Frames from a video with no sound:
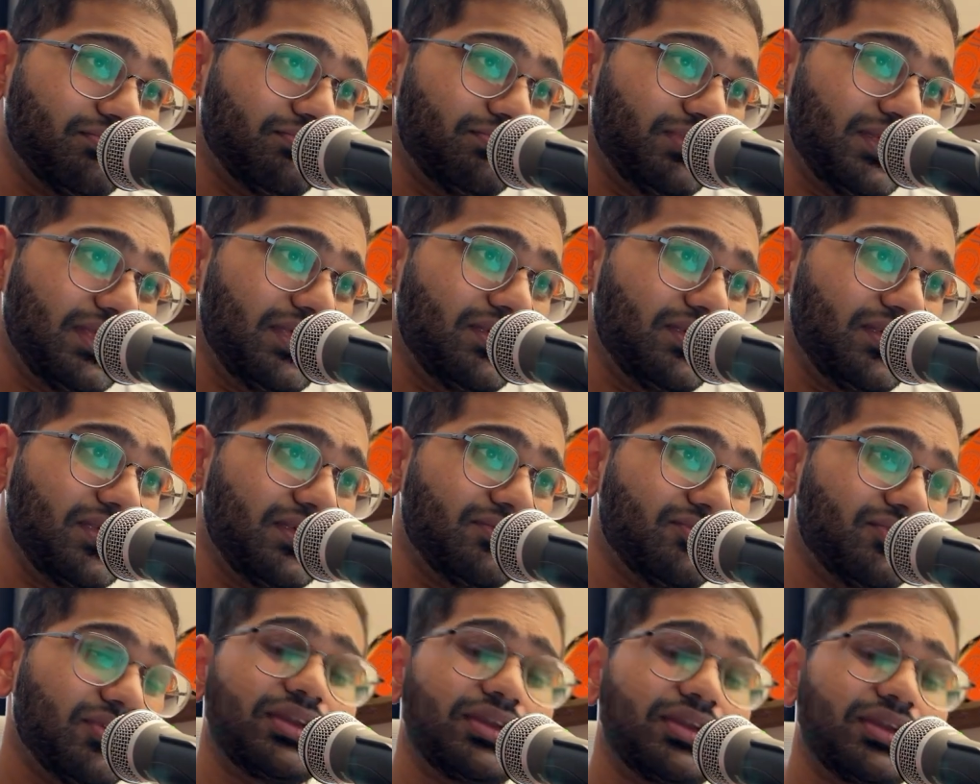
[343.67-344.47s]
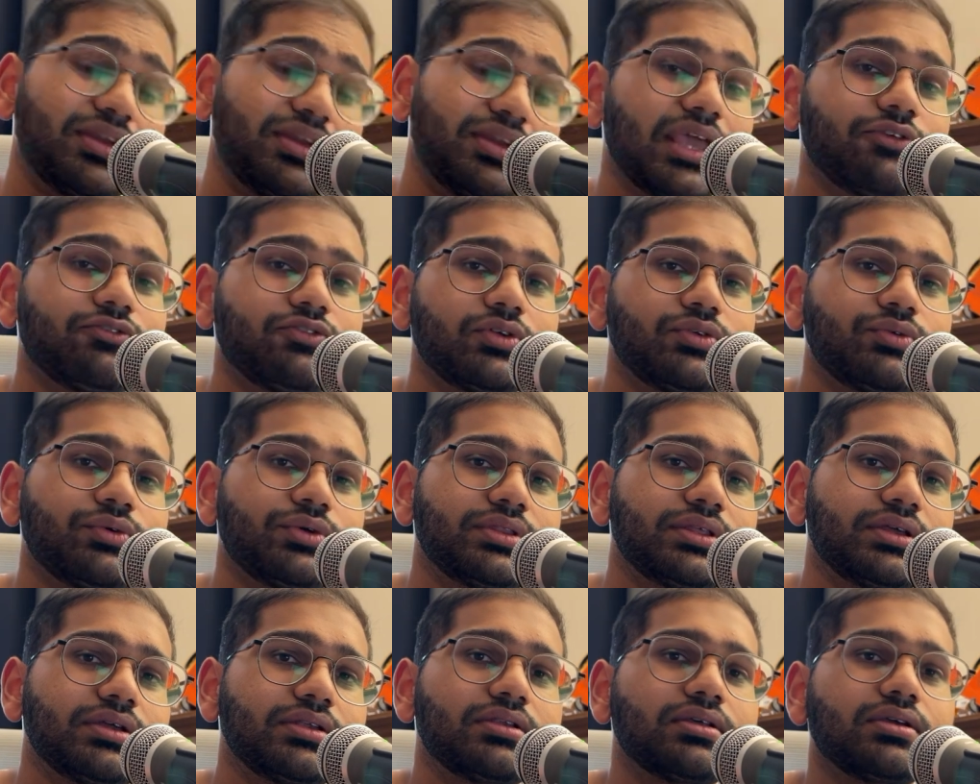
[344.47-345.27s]
be very careful
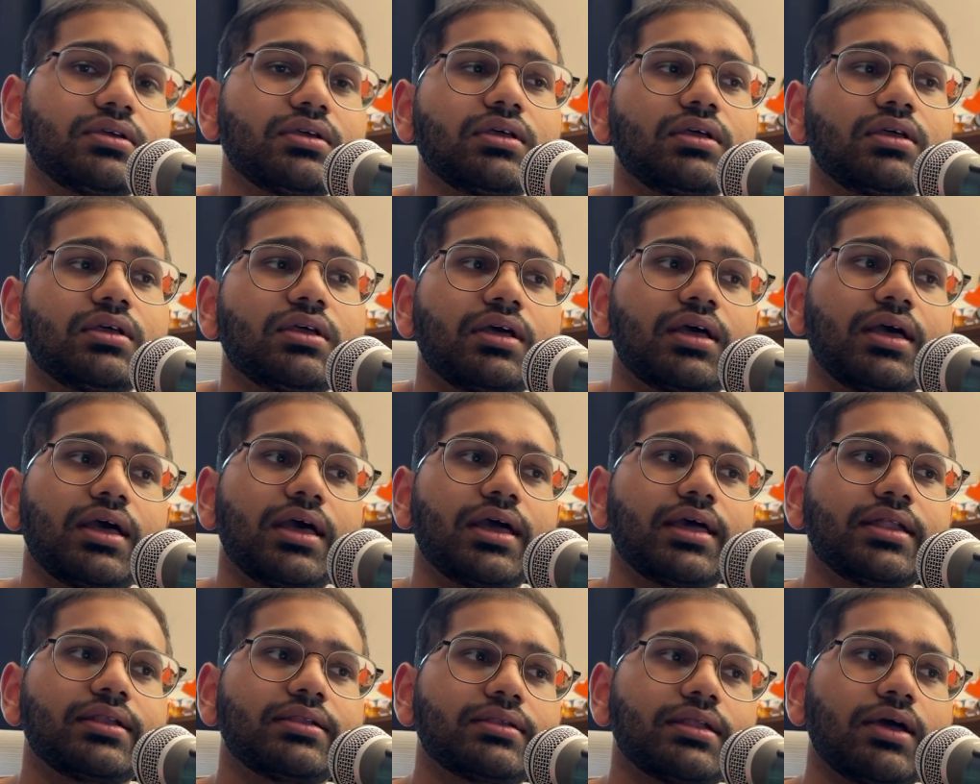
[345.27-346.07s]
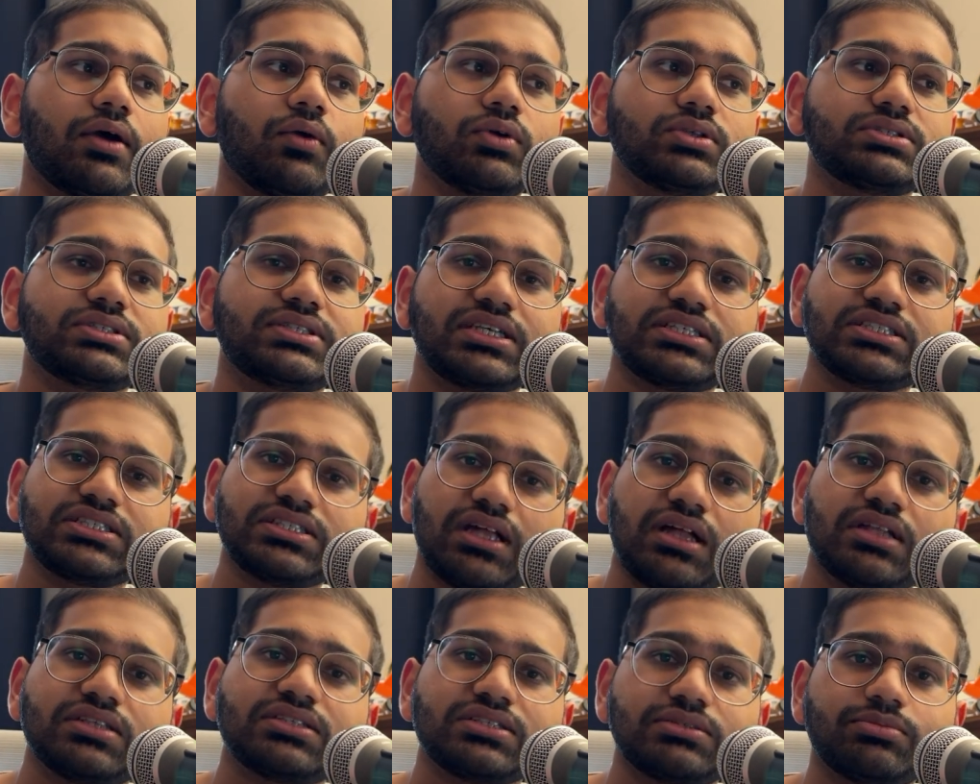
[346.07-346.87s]
with it, and I would say
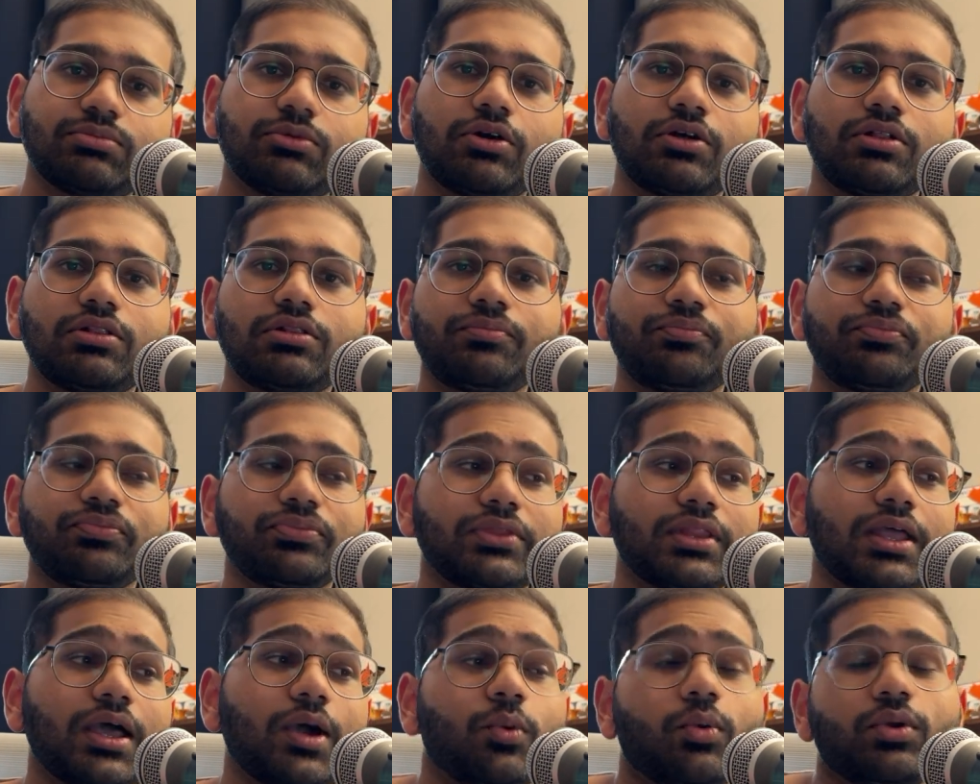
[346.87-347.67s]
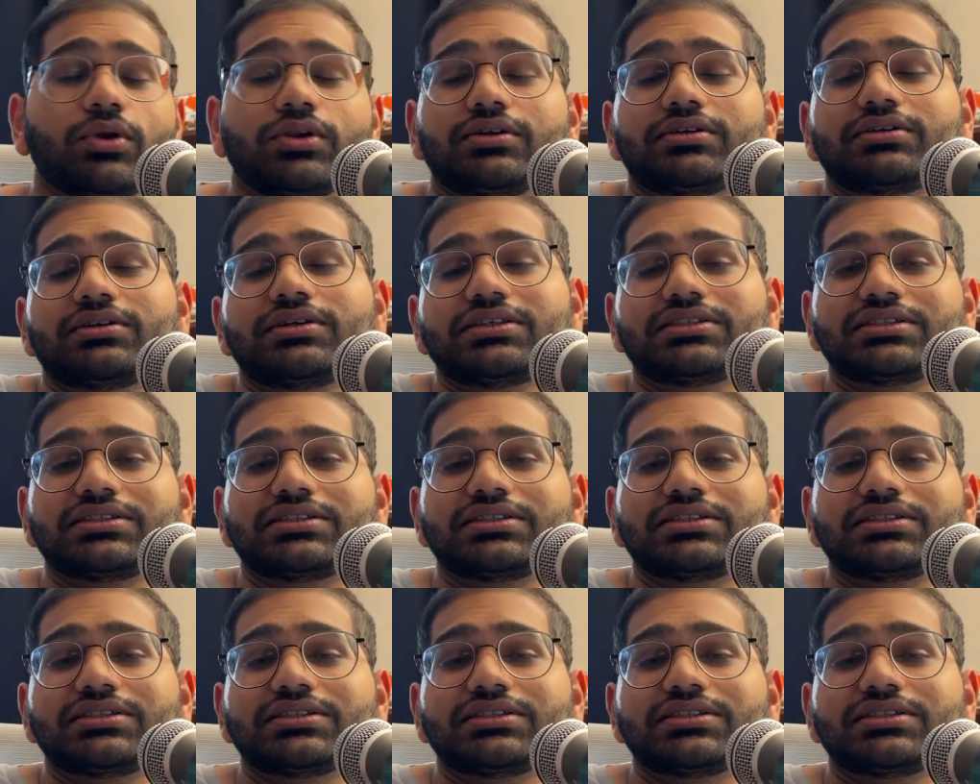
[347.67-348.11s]
start small. I wouldn't